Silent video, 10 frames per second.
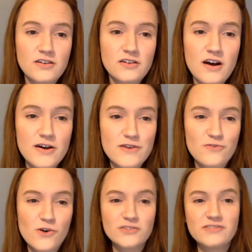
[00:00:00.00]
eye
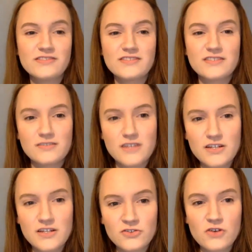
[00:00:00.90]
roll,
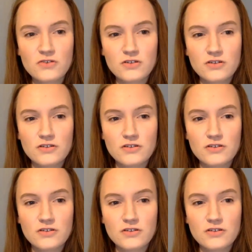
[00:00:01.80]
in joke.